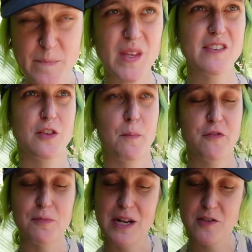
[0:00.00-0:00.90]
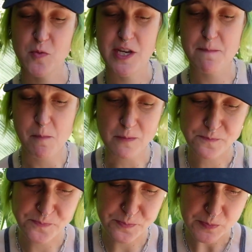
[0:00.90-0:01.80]
It's like the perfect amount of sweet.
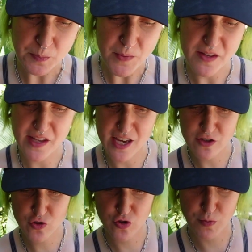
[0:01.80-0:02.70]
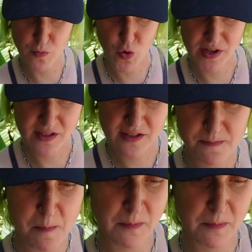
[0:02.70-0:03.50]
The cake is super moist.